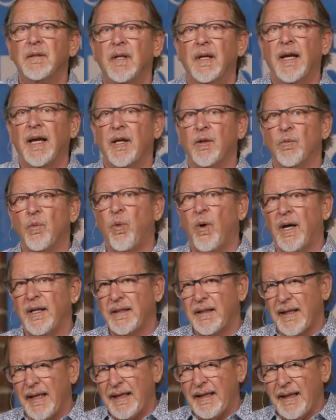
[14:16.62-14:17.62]
and
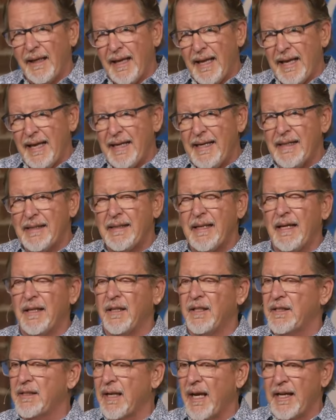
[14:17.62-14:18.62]
what they laid and
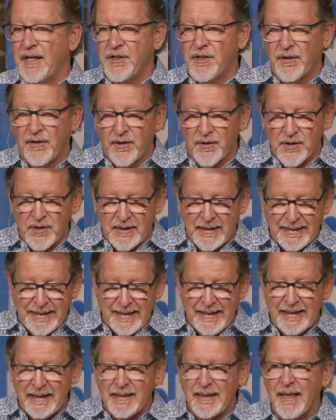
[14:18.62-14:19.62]
the size of their
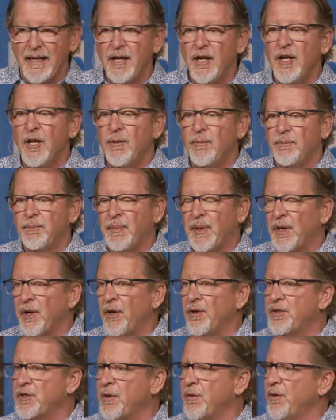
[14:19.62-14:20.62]
cities, but
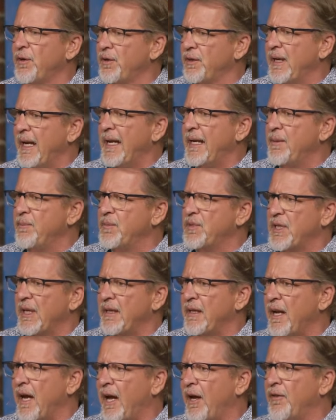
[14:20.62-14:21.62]
also their names
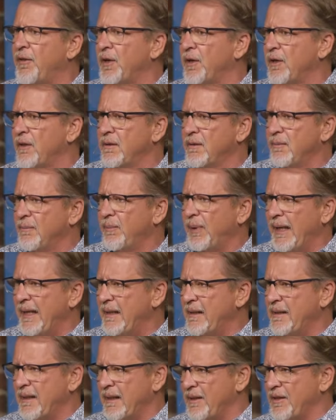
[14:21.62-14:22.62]
in other
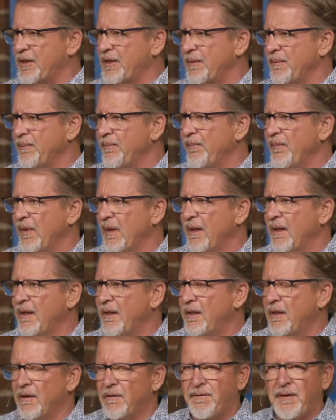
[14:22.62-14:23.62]
places.
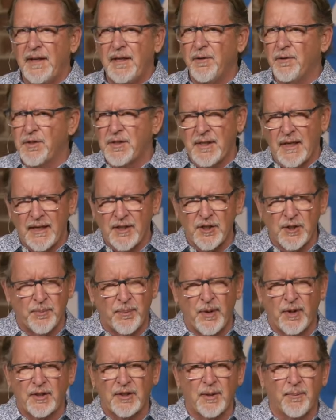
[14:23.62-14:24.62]
You know, Finkelstein's
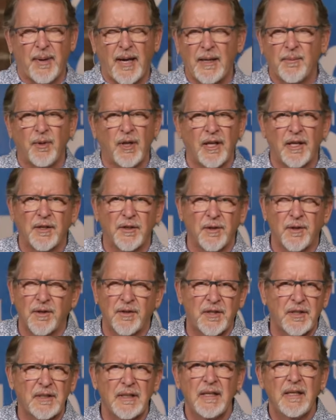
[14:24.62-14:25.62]
book, The Bible on
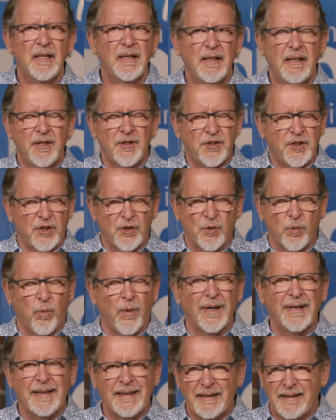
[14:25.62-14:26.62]
Earth, is just
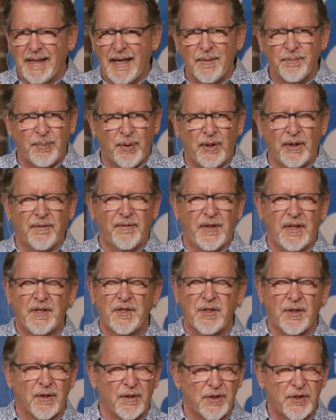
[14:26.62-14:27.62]
one example of this.
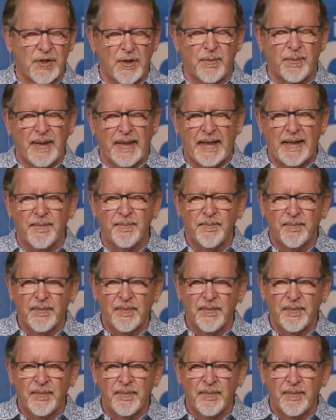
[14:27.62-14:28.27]
There are so many.